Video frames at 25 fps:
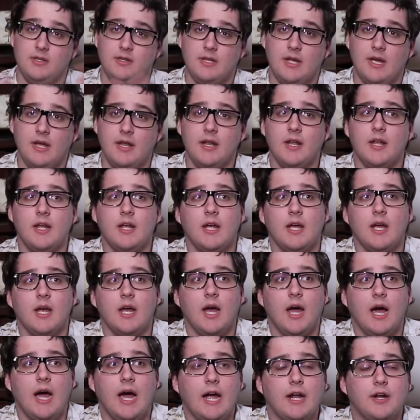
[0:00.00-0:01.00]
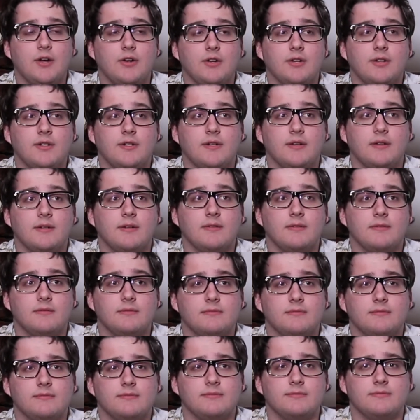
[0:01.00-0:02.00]
that I couldn't
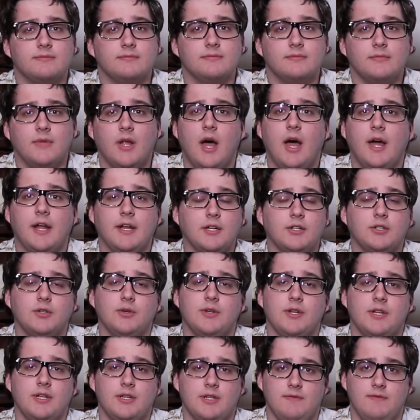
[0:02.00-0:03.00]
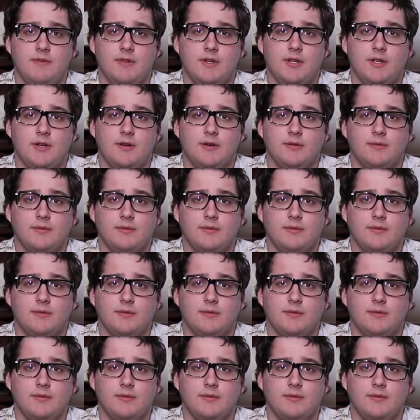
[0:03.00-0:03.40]
not include it in the video.